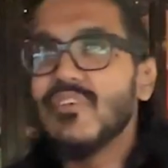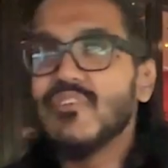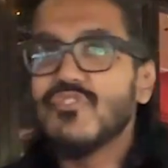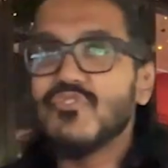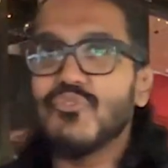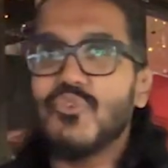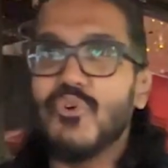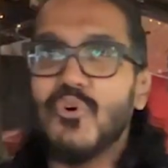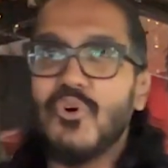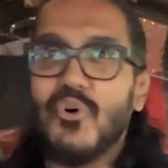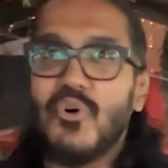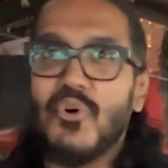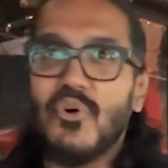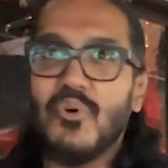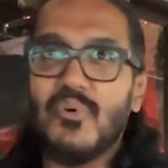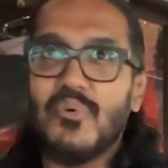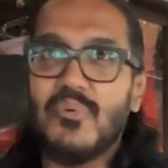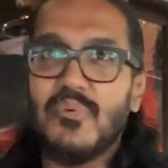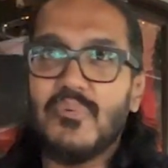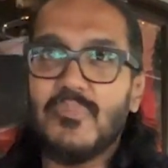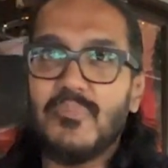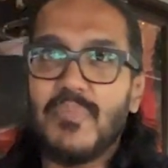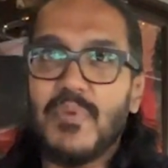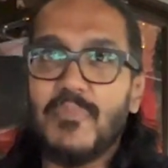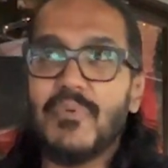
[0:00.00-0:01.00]
So
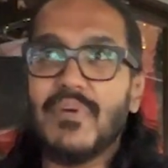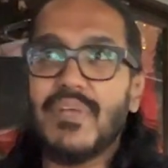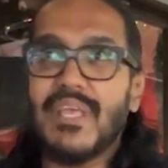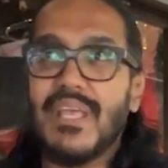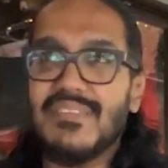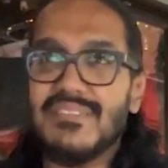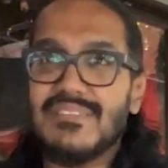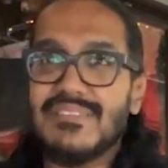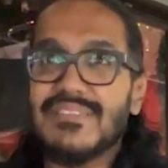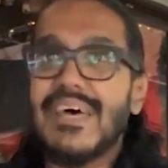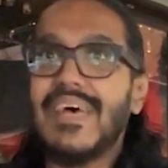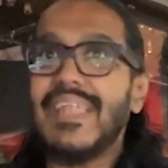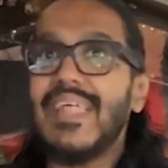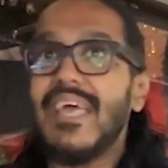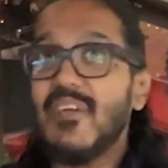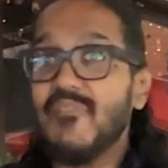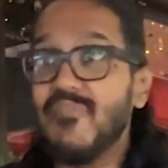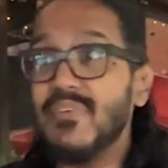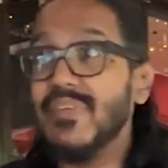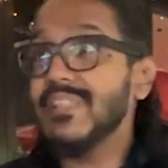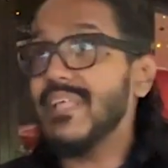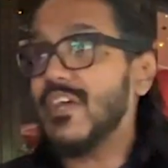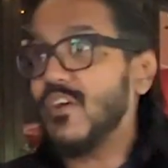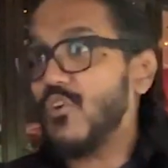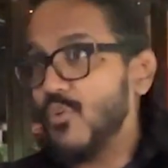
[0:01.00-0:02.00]
people can start
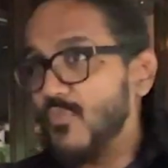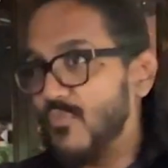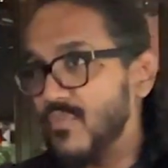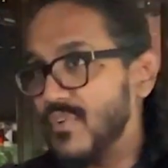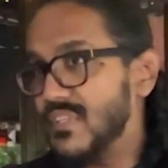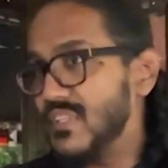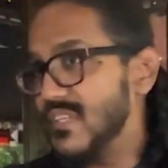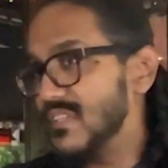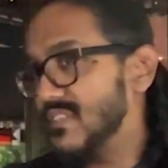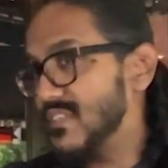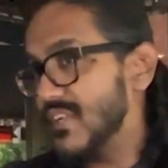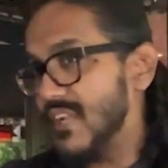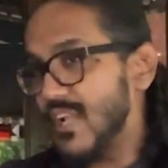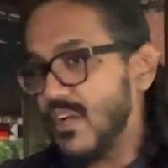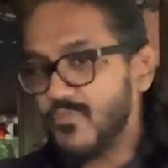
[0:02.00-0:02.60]
having that conversation.